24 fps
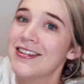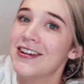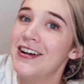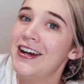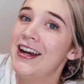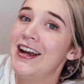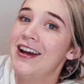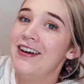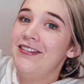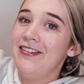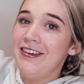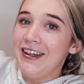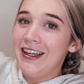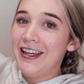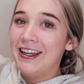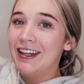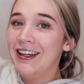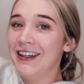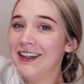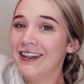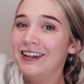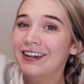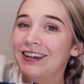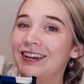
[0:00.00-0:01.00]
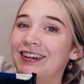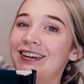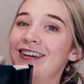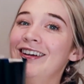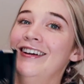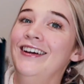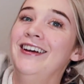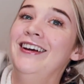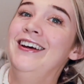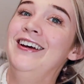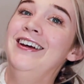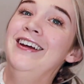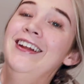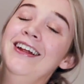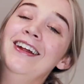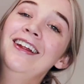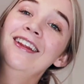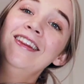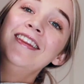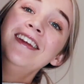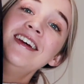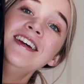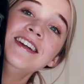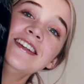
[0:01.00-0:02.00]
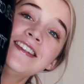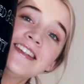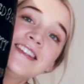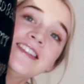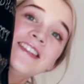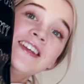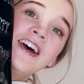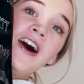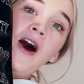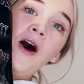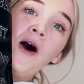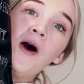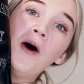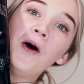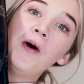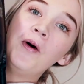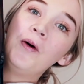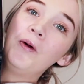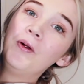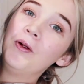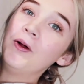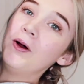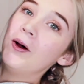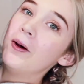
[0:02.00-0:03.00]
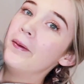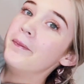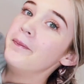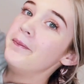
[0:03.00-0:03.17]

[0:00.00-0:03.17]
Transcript: so heavy. This whole